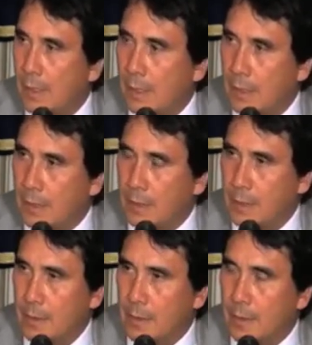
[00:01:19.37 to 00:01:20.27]
and
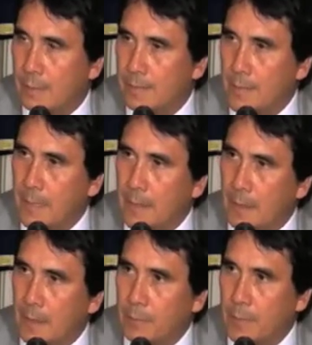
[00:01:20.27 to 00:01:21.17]

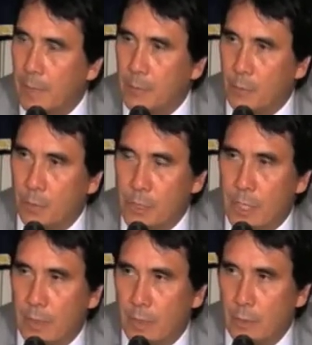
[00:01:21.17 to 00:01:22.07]
up through Orange
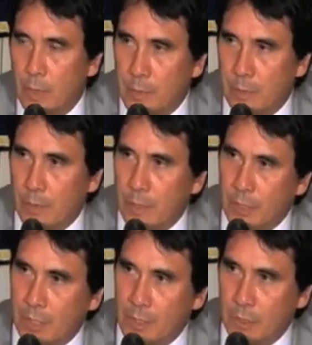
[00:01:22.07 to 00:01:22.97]
County, all the way up into
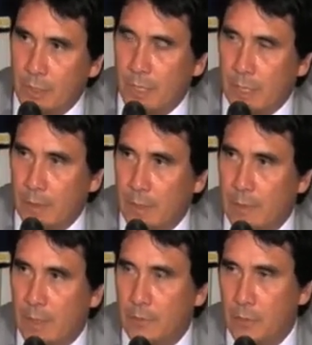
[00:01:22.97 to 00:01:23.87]
Los Angeles County,
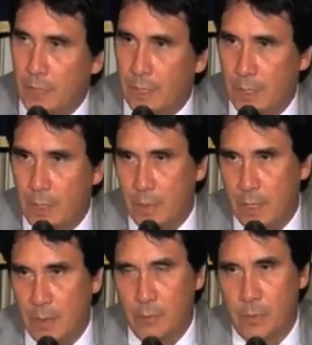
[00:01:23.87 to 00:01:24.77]
down through San Diego
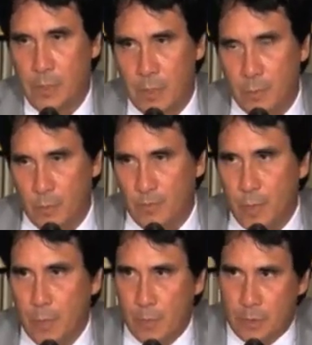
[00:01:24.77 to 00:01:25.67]
County. It was a number of
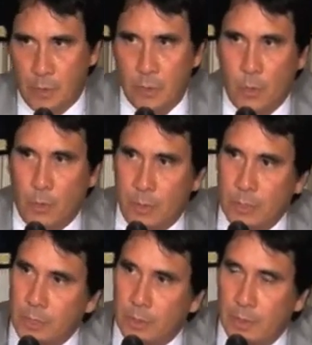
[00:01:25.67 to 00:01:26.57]
people. It was a loose
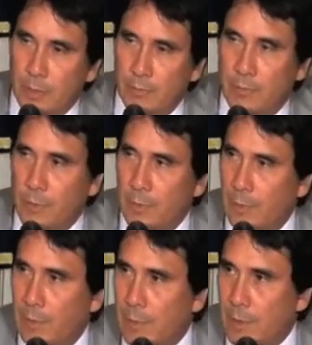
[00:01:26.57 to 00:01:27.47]
coalition of
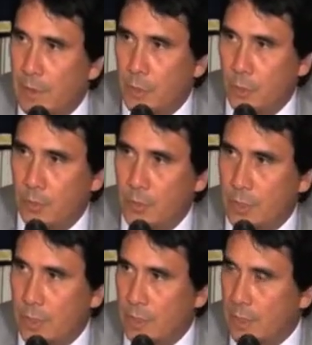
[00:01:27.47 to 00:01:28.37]
concerned
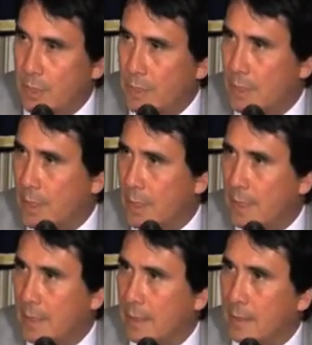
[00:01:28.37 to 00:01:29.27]
citizens
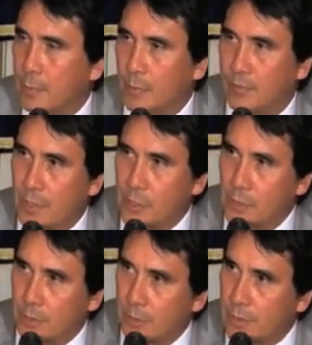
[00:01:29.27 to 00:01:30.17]
and
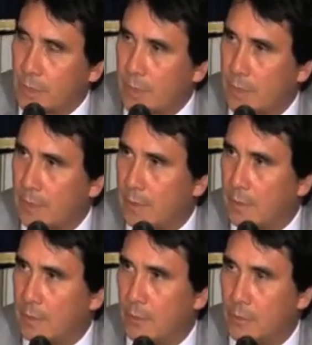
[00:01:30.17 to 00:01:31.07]
professionals,
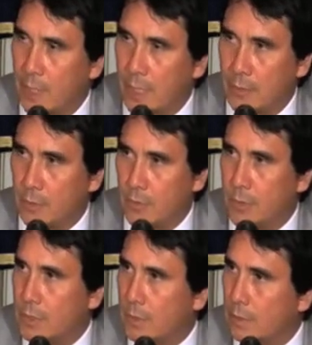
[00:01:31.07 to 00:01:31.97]
include
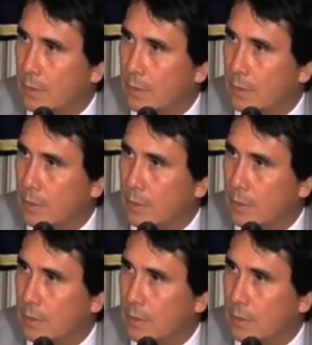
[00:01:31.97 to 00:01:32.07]
doctors,